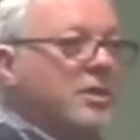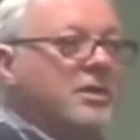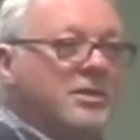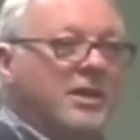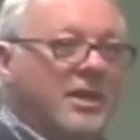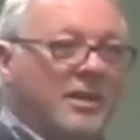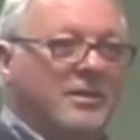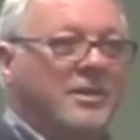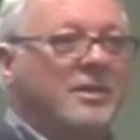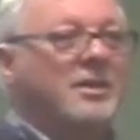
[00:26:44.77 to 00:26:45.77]
read
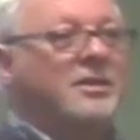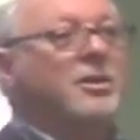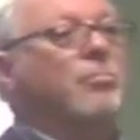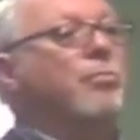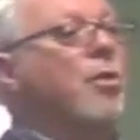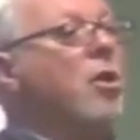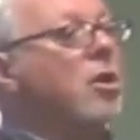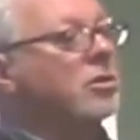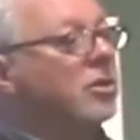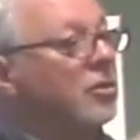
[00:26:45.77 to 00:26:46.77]
that. to
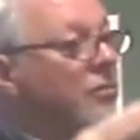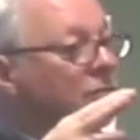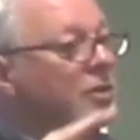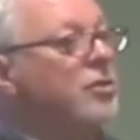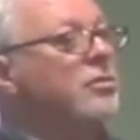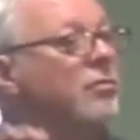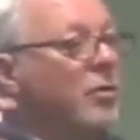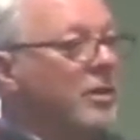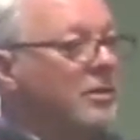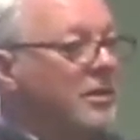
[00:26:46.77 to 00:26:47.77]
broaden your view of
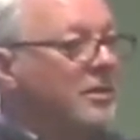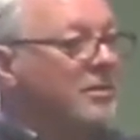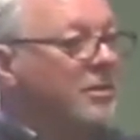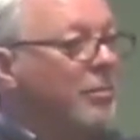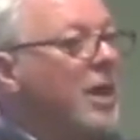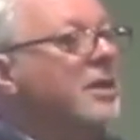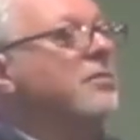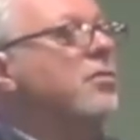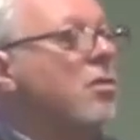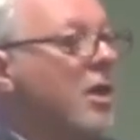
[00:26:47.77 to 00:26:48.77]
what the
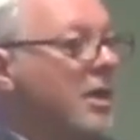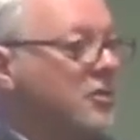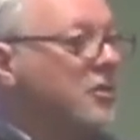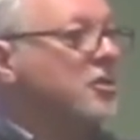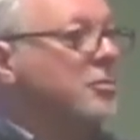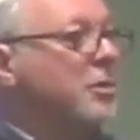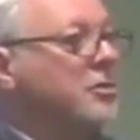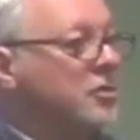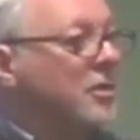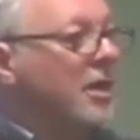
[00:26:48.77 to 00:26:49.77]
body of Christ is
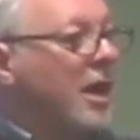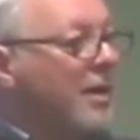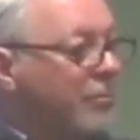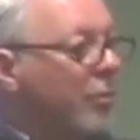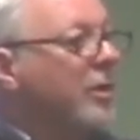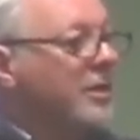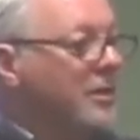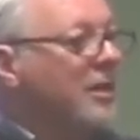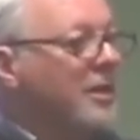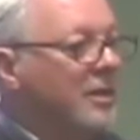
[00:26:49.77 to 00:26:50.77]
supposed to operate
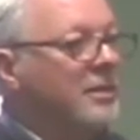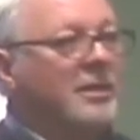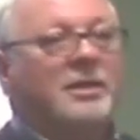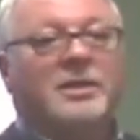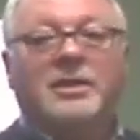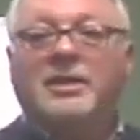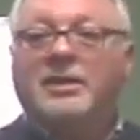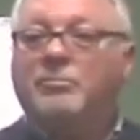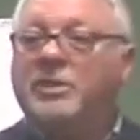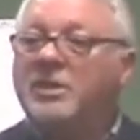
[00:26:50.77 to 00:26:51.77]
like.
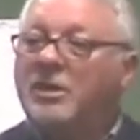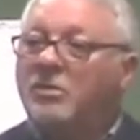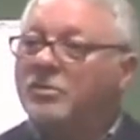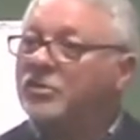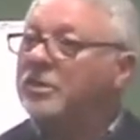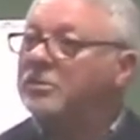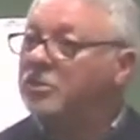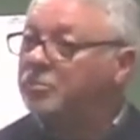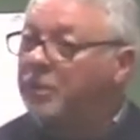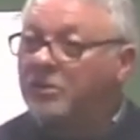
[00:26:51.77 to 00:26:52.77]
But then also
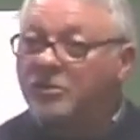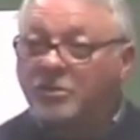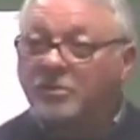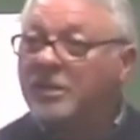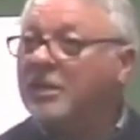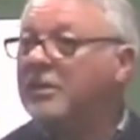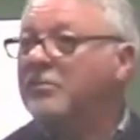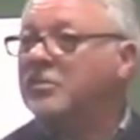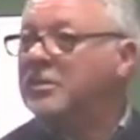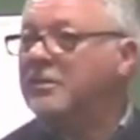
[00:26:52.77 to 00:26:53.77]
spiritual
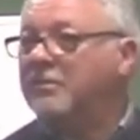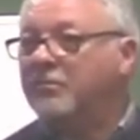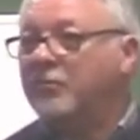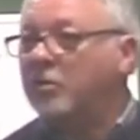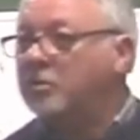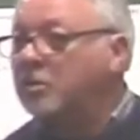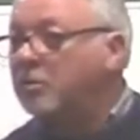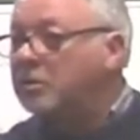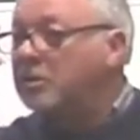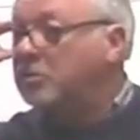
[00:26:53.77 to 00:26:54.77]
gifts in 1
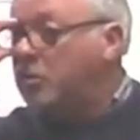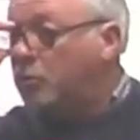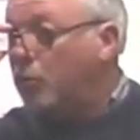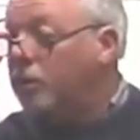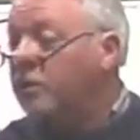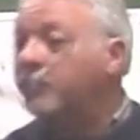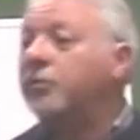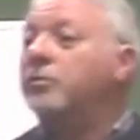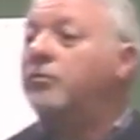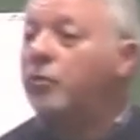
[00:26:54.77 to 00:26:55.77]
Corinthians 12
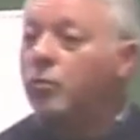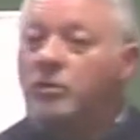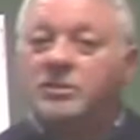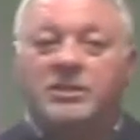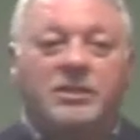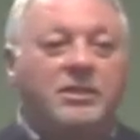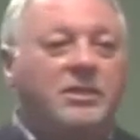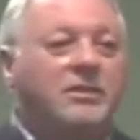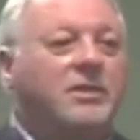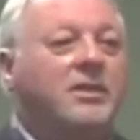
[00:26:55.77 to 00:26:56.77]
through
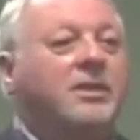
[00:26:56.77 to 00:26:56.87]
14,